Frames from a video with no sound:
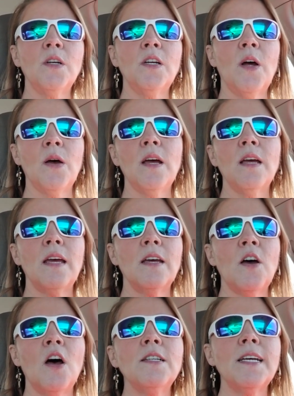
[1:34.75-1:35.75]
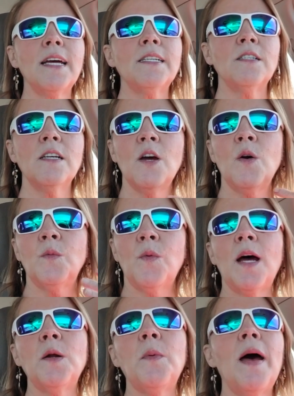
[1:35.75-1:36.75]
you know, contact
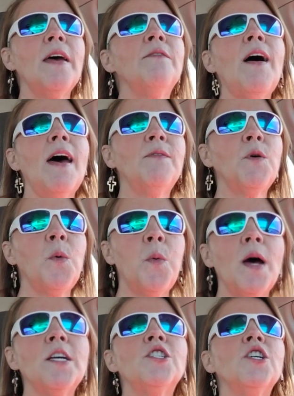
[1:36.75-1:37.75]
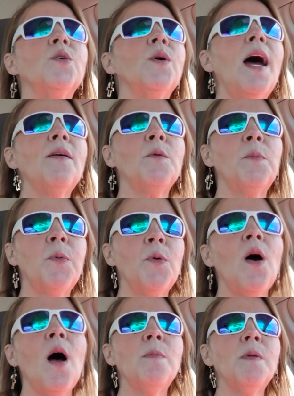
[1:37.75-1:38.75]
right away if I have a question or I have a
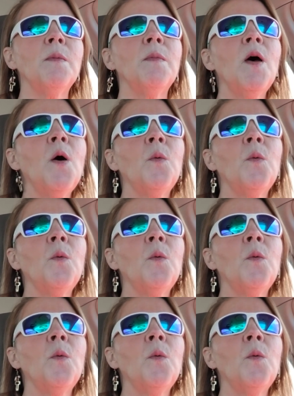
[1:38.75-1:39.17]
problem,